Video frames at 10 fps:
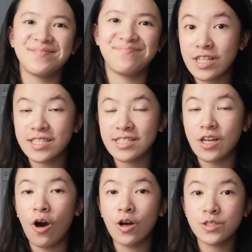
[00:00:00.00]
Residents
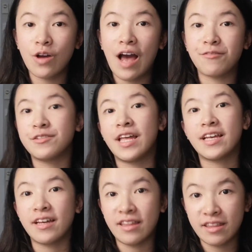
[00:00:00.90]
also have to
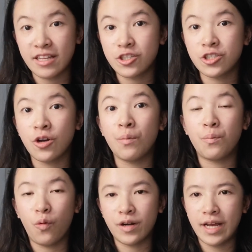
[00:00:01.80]
take an additional
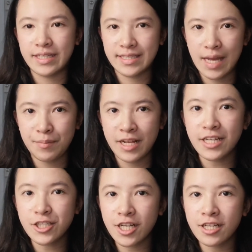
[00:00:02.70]
board
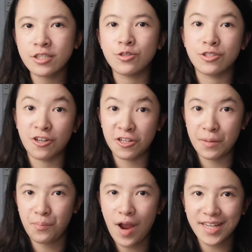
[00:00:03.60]
examination to start their
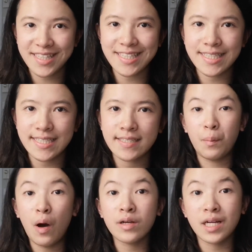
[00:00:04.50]
practice.
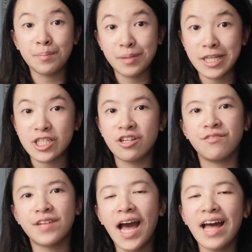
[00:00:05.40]
Upon completion
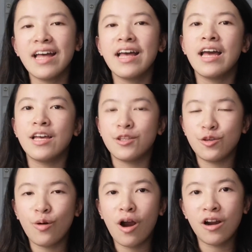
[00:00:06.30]
of that,
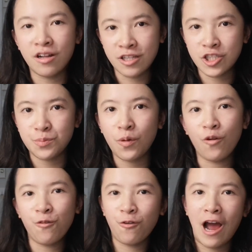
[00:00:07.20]
you are
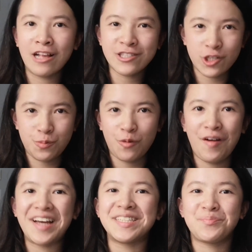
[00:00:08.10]
eligible for
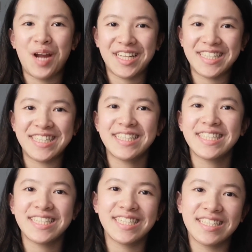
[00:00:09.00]
unsupervised
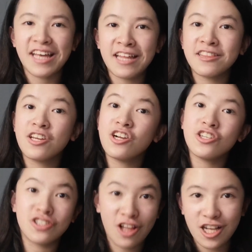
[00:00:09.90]
practice. Again,
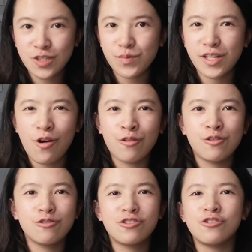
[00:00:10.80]
there's lots of video on
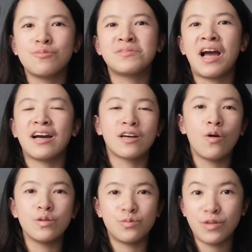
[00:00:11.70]
YouTube that
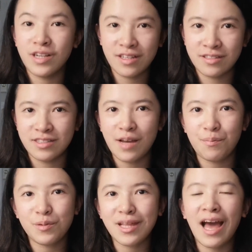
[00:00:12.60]
goes really in
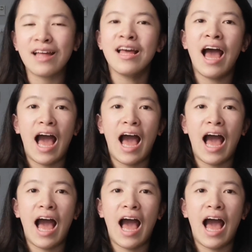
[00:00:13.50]
depth with that.